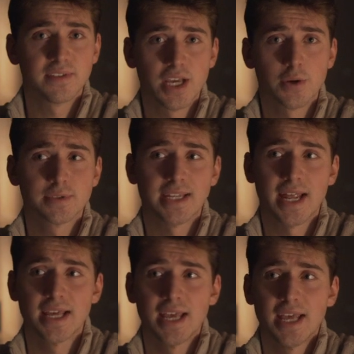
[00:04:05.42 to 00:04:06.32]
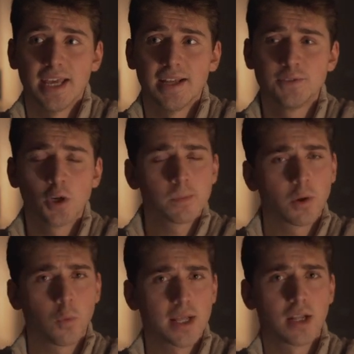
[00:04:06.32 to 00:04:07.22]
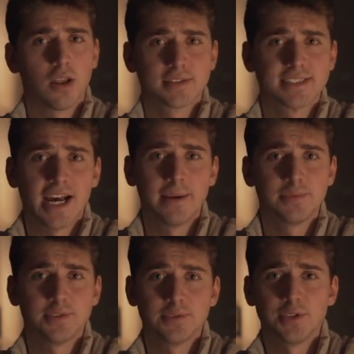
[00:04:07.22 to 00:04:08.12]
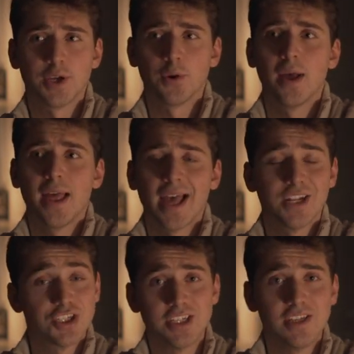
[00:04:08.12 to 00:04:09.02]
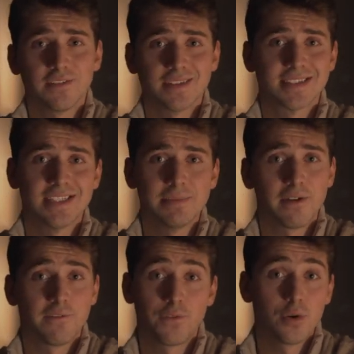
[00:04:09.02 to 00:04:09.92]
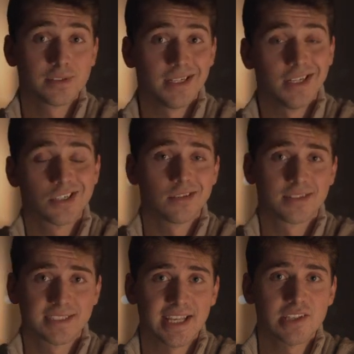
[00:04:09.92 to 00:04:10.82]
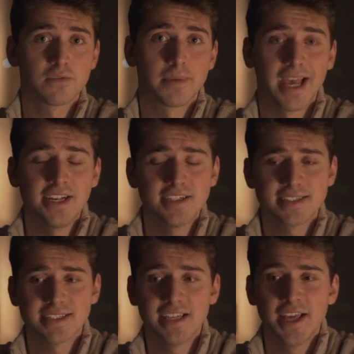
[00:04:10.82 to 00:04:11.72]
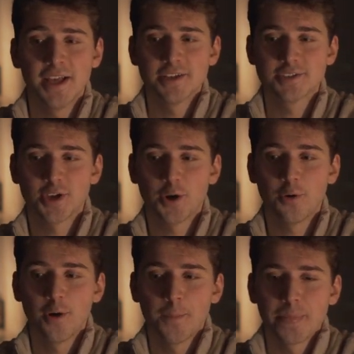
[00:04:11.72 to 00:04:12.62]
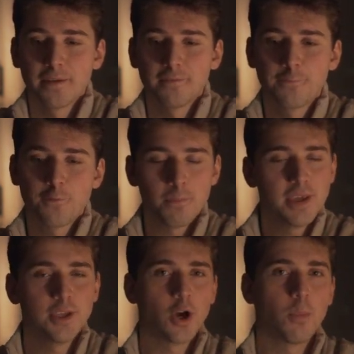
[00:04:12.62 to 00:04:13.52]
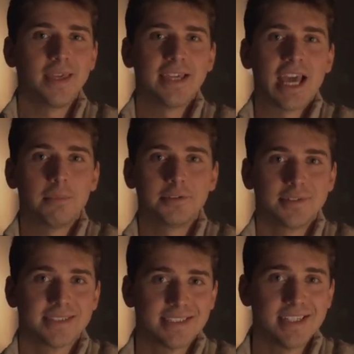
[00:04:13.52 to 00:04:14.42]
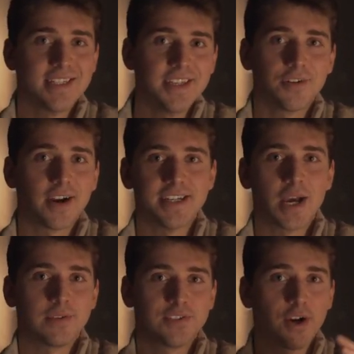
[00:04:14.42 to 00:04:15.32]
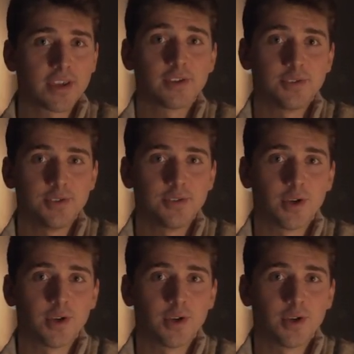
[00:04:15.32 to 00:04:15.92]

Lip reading: videos that it took me quite a long time to, you know, achieve and see my first initial success with my agency. So for me, you know, being able to sit here right now and talking to you, you